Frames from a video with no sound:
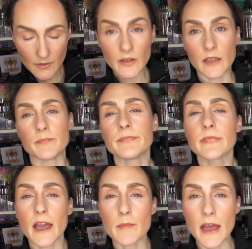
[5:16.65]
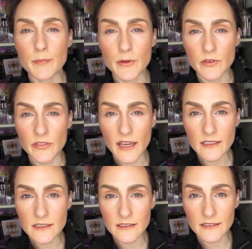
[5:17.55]
Okay, I'm happy with
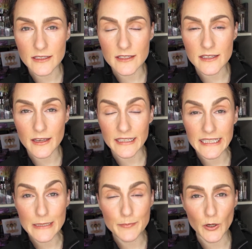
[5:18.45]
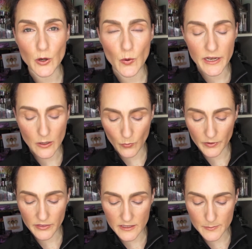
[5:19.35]
that. Let's keep going
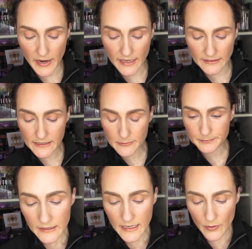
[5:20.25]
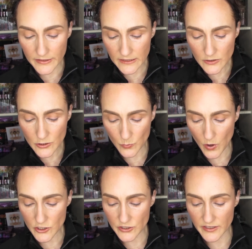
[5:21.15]
with this palette. Now I did
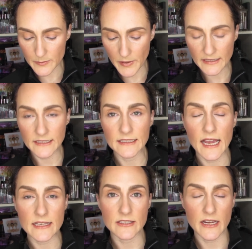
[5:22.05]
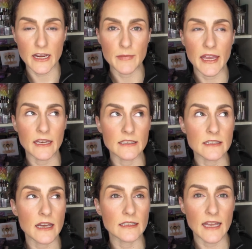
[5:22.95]
swatch this palette last time,
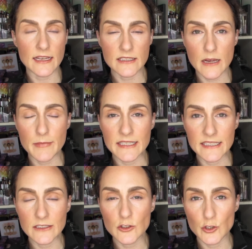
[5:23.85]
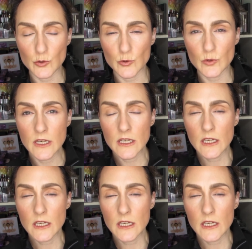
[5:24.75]
and last time I did do